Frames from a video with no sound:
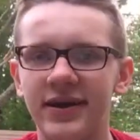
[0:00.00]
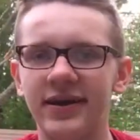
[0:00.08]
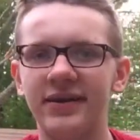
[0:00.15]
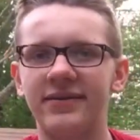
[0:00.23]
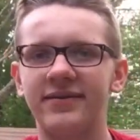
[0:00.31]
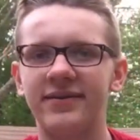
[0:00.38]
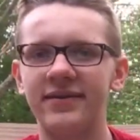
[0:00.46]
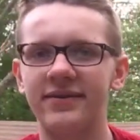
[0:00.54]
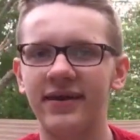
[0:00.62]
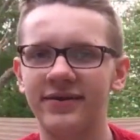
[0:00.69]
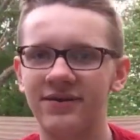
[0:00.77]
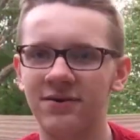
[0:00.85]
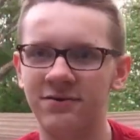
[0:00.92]
and his
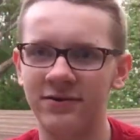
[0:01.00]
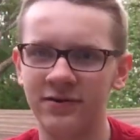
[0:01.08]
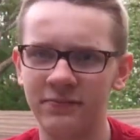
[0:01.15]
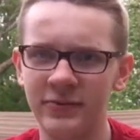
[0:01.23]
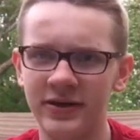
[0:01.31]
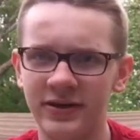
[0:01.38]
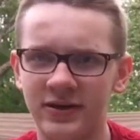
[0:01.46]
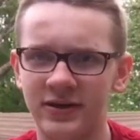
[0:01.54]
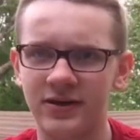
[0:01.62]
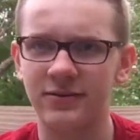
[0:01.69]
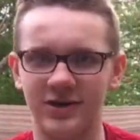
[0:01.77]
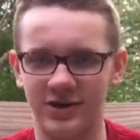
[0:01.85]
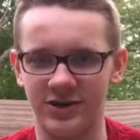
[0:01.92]
titas go to the beach.
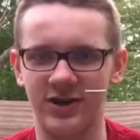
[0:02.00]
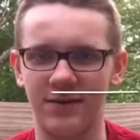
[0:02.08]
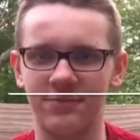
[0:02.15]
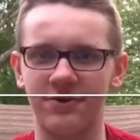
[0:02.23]
Chapter